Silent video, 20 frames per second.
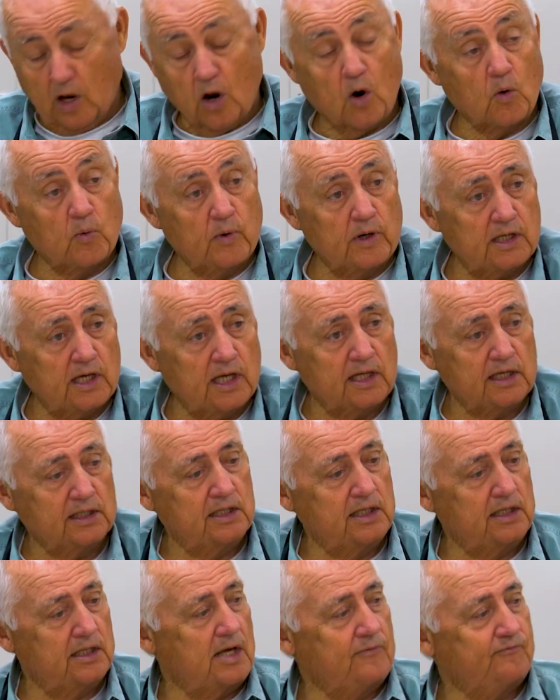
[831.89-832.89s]
Oh, we got to
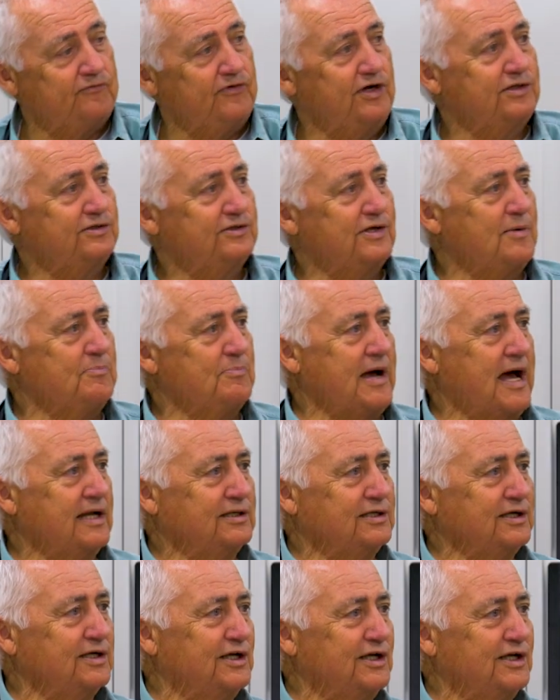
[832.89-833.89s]
get our fish. I'm about
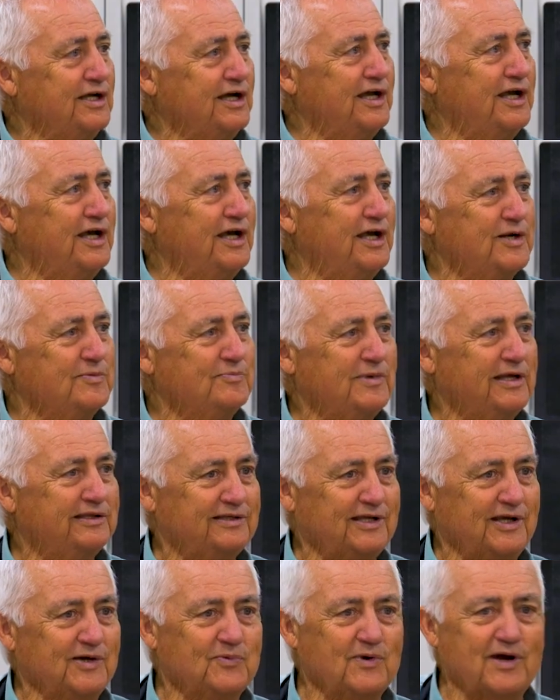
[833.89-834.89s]
to get ahead of myself.